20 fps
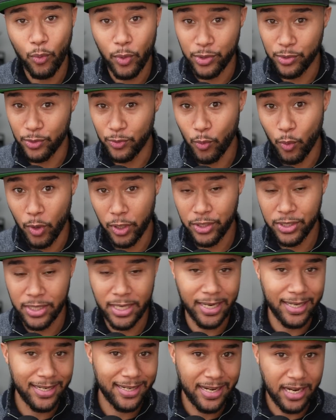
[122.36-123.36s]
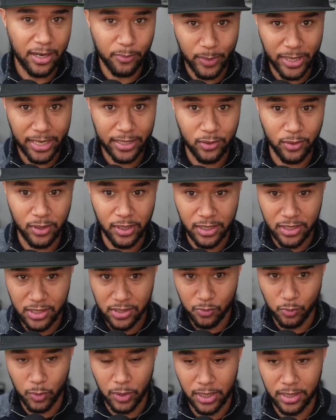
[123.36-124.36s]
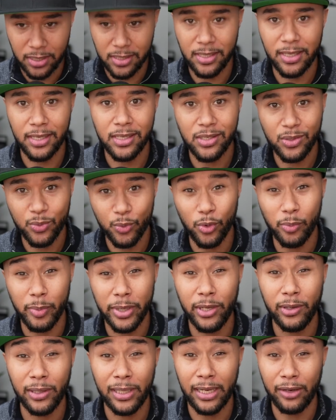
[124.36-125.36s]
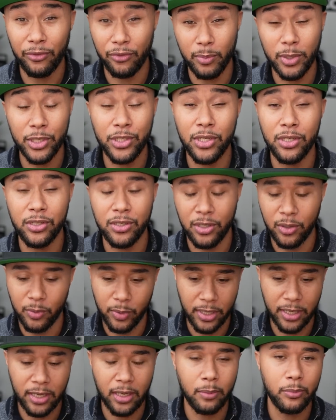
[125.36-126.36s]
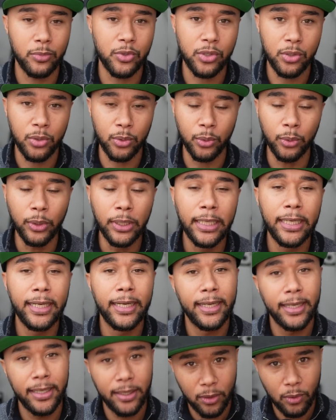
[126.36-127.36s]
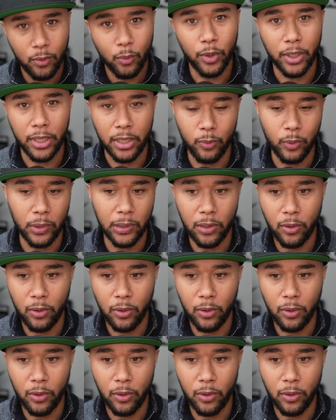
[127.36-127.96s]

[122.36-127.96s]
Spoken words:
once you've watched that, come back to this because this will make your life much easier when it comes to working with